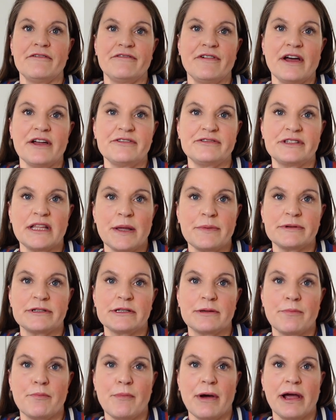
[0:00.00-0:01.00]
5 steps
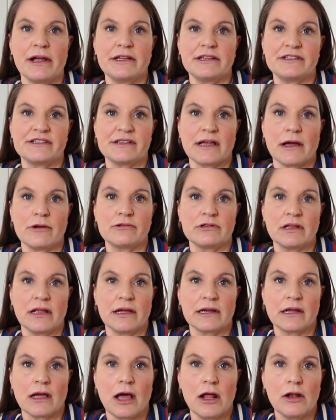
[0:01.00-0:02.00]
might sound
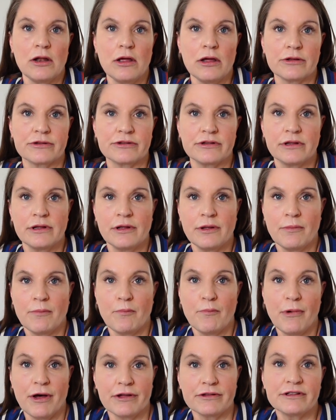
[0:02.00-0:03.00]
like a lot,
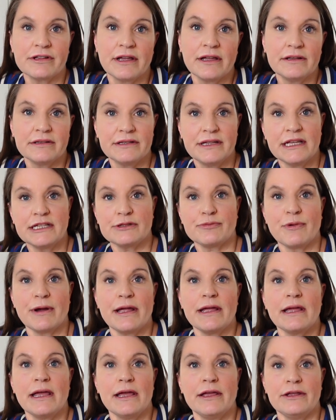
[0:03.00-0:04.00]
but this
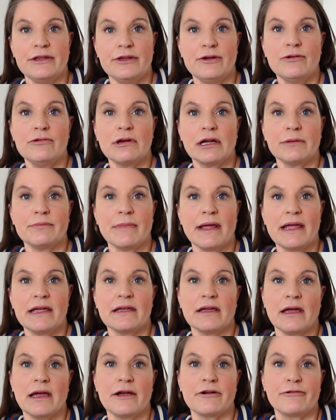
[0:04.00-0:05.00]
way you can
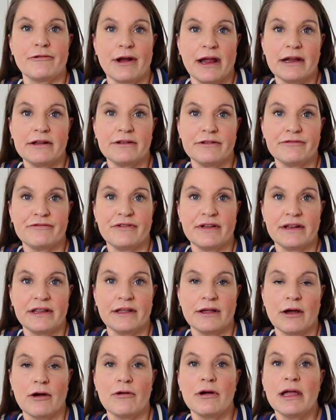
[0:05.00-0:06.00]
make a great
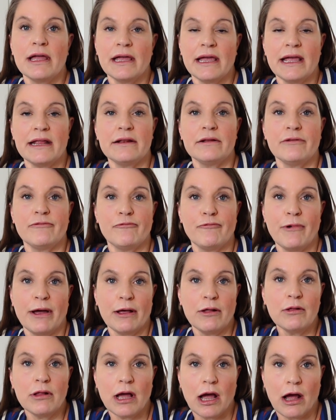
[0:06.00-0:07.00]
video in
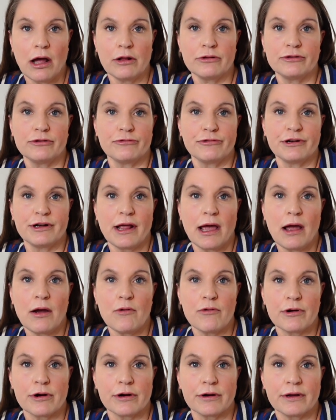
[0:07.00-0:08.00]
well under an
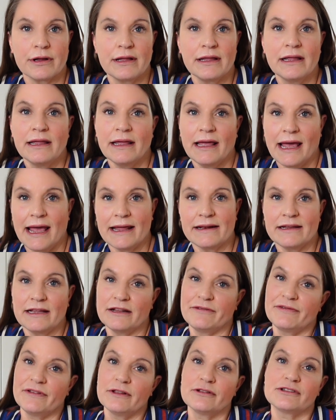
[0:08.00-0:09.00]
hour. And
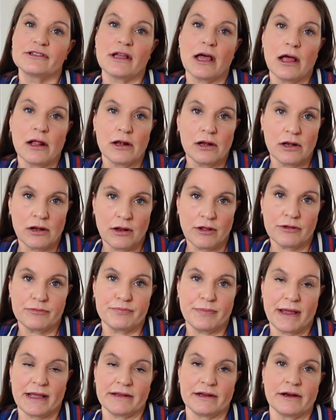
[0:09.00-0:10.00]
it feels a lot
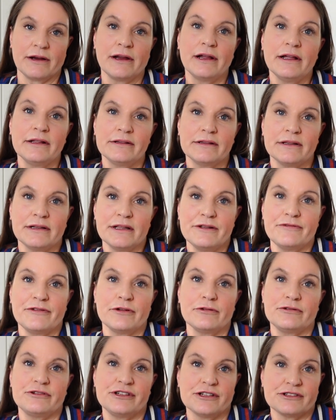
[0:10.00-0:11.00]
better than if
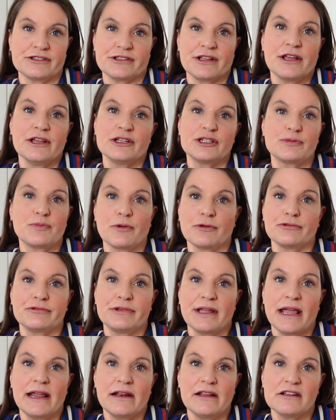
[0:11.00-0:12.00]
you just
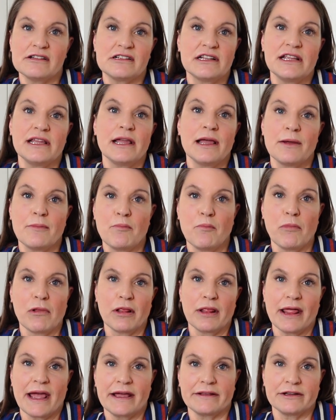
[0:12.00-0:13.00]
spontaneously
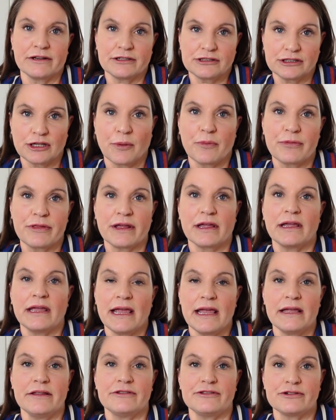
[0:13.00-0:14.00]
blather something
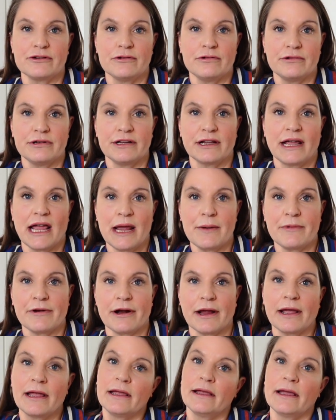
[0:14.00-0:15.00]
into the
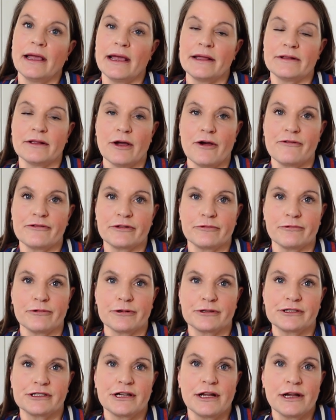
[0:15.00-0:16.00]
camera and
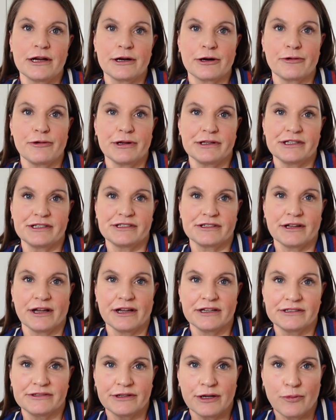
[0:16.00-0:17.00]
afterwards
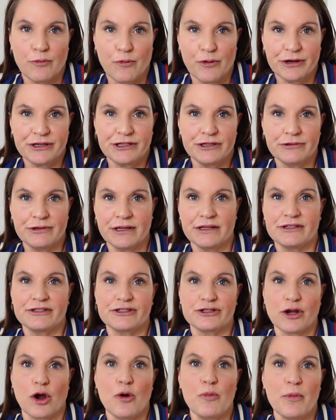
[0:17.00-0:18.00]
criticize what you did
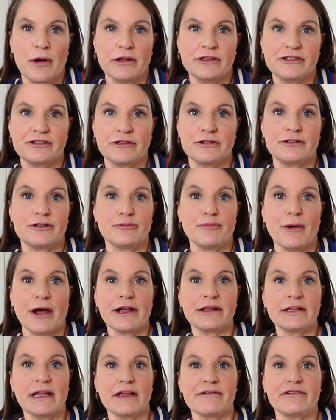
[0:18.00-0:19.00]
so much that you
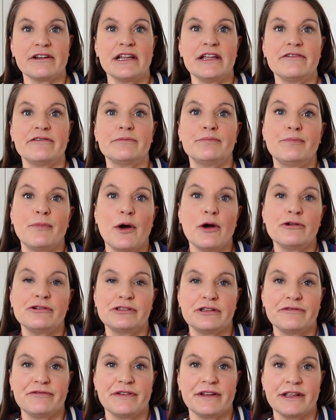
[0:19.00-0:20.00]
might never even post
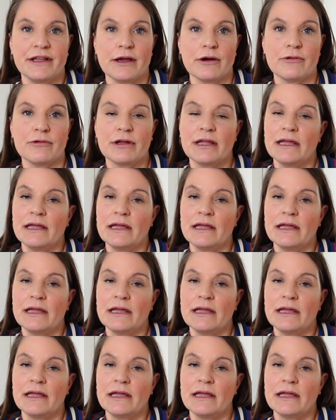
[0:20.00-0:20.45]
the video.